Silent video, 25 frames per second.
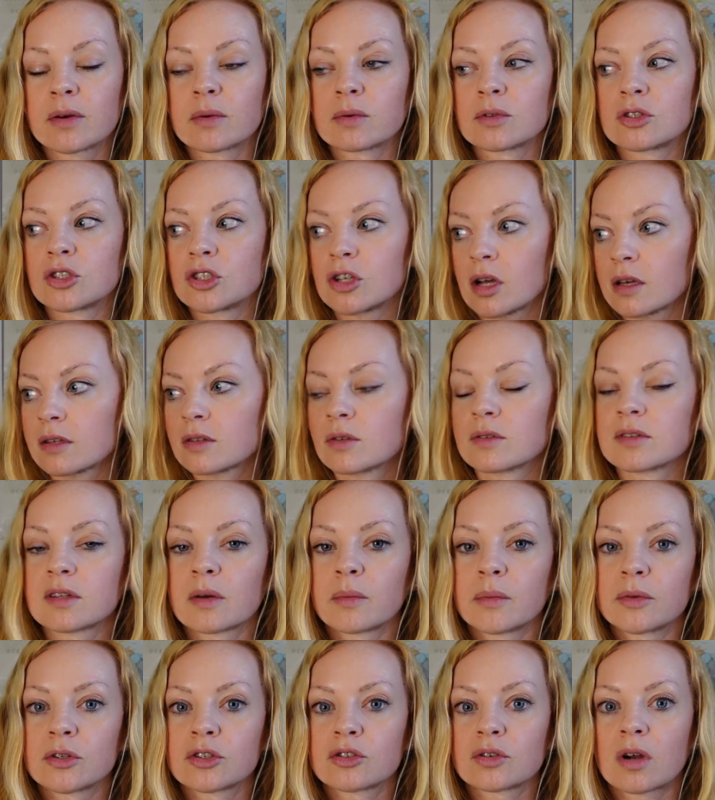It was just on
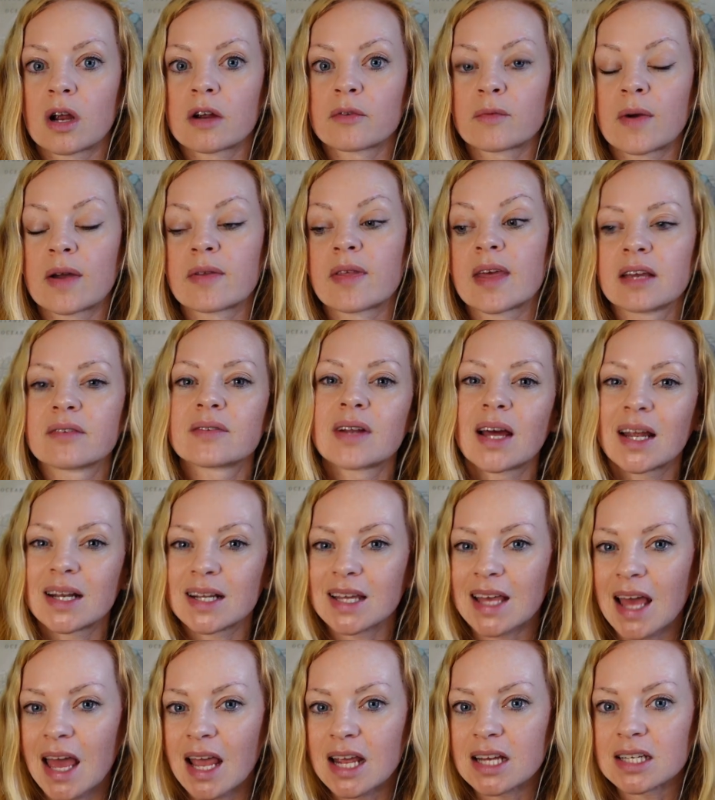someone's driveway. They even had a
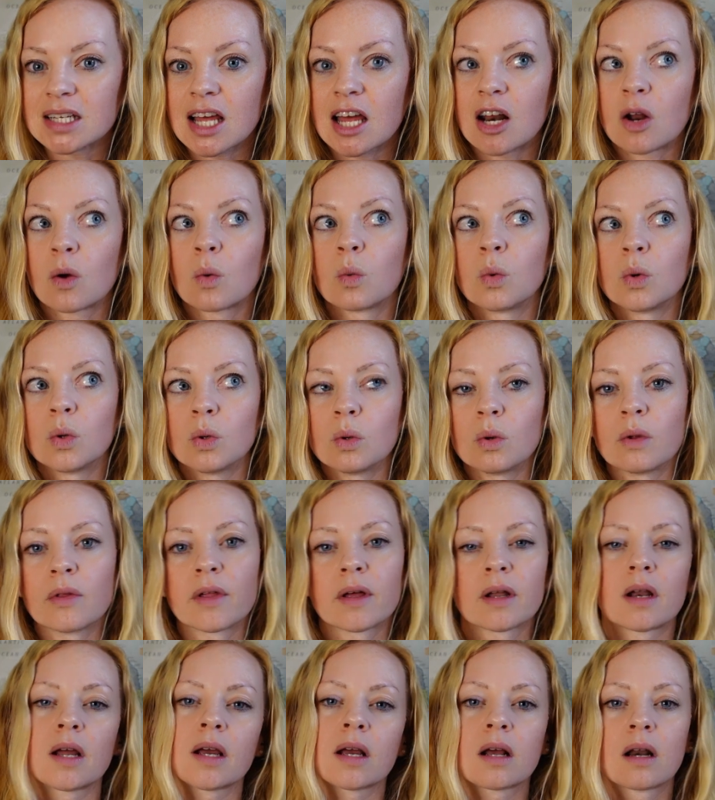gate and a wall
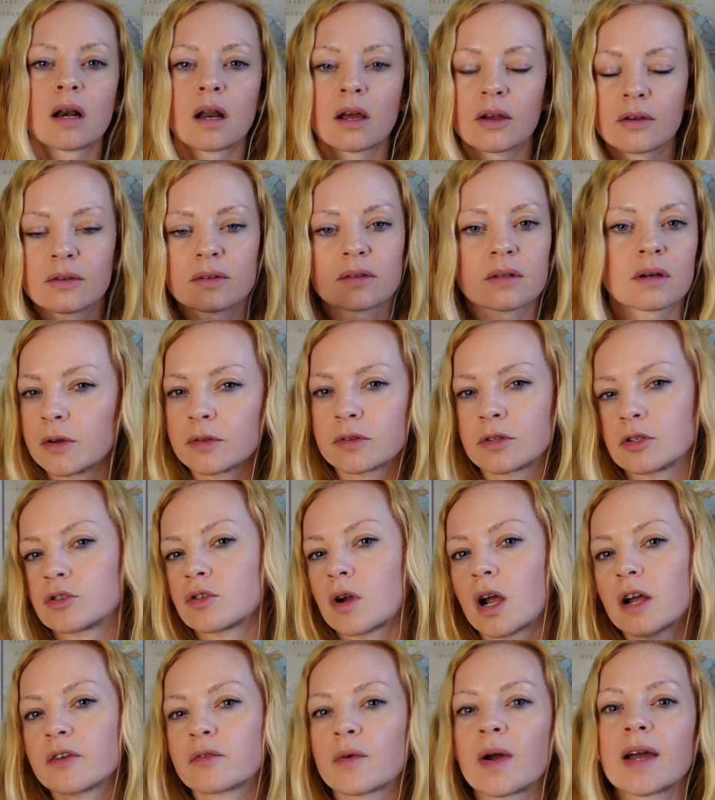that like closed the
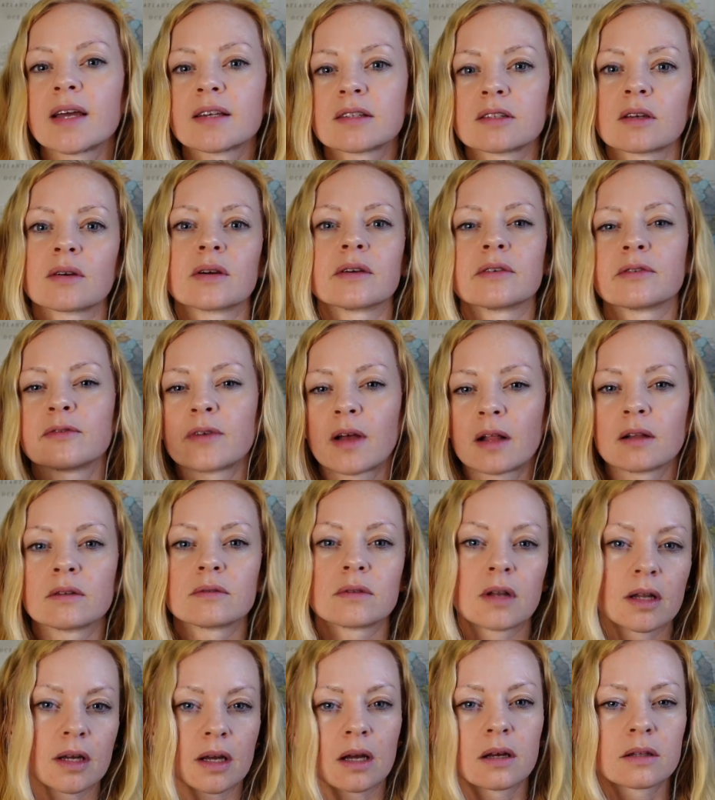driveway, so it
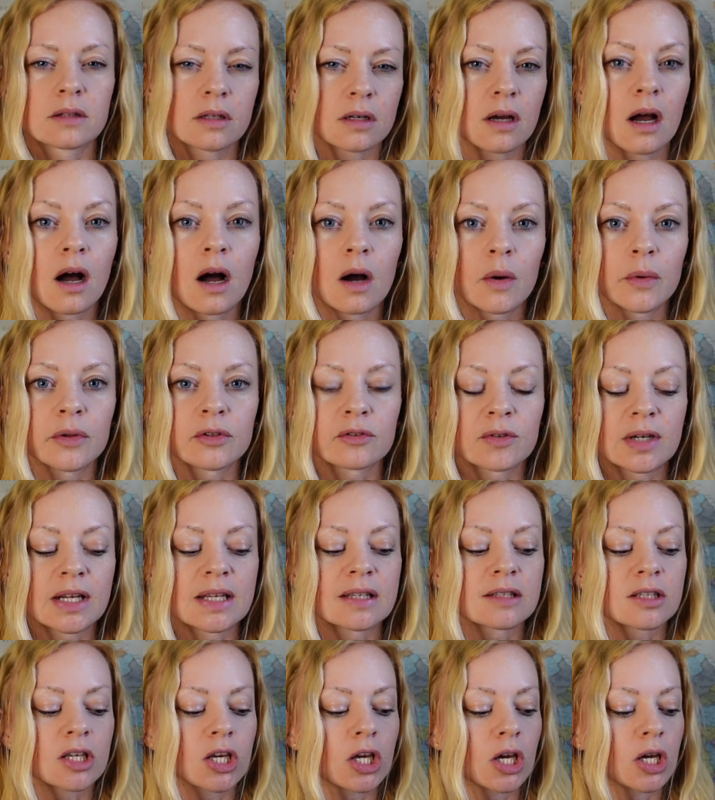felt like the car was really
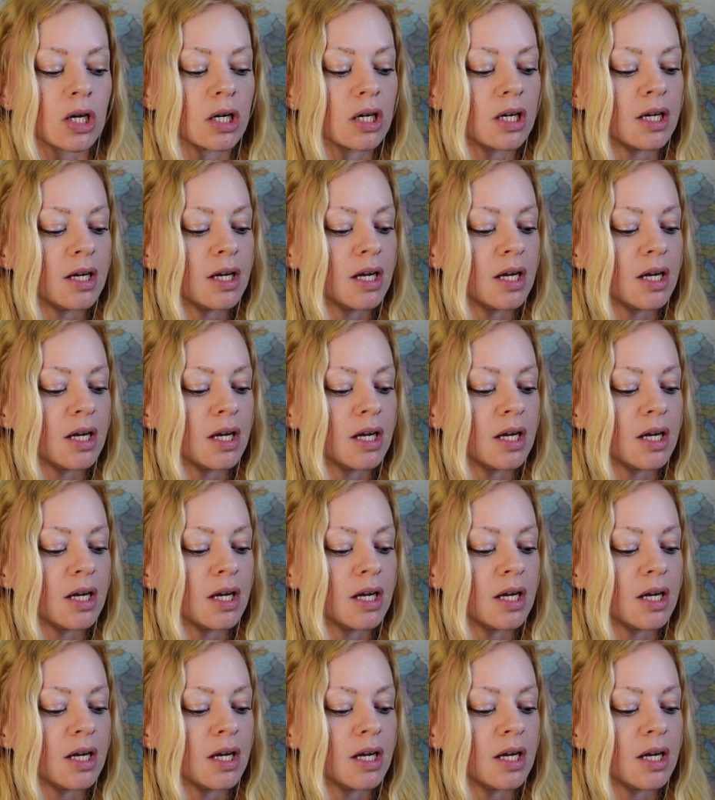secure.